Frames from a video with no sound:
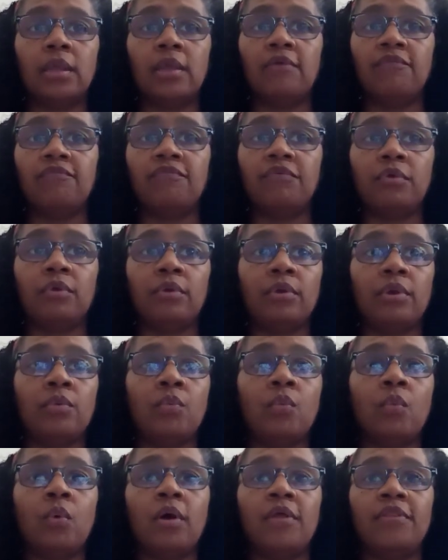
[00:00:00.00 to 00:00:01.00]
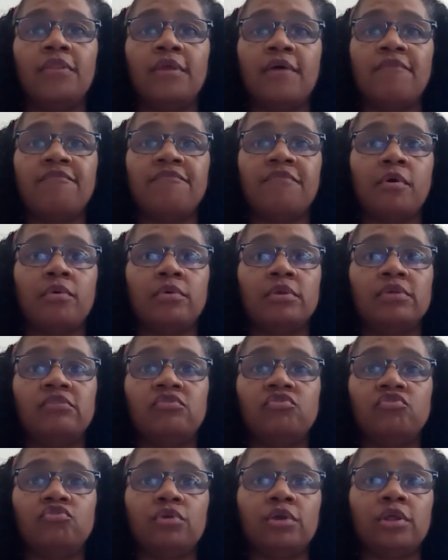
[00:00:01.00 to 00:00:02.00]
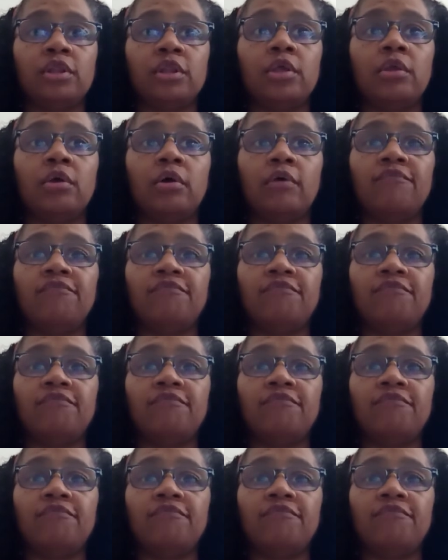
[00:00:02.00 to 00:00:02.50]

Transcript: If you're in one that focuses strictly on